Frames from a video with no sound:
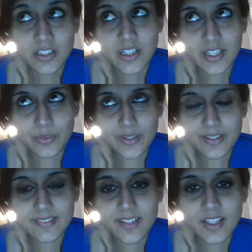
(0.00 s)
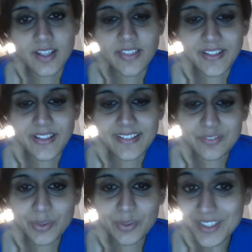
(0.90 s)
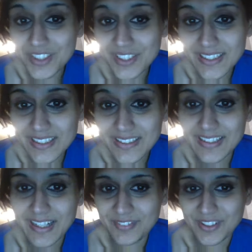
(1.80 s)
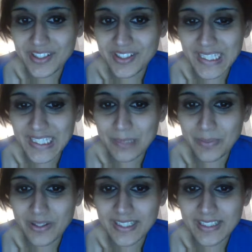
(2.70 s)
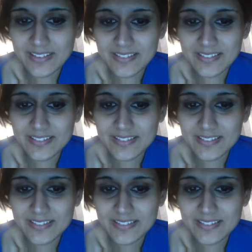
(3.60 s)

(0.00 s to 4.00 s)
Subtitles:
Anyway, thanks again for watching, and have a great day. Bye.